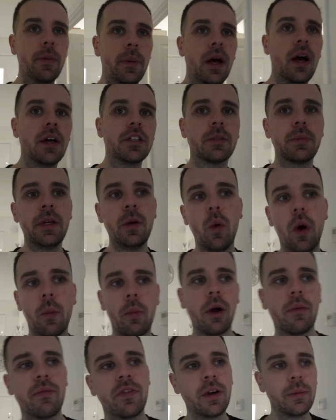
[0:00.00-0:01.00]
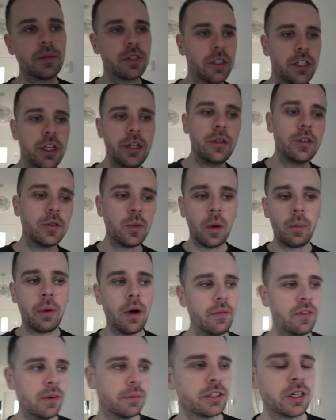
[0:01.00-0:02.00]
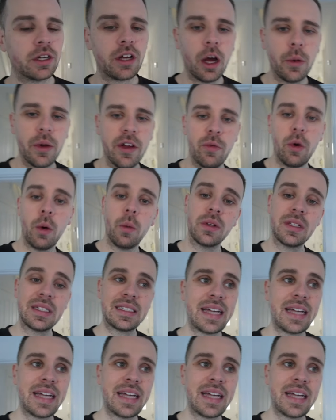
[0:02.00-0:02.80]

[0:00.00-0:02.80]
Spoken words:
have been asking me what prop firms to use, what prop firm should I go with, what one's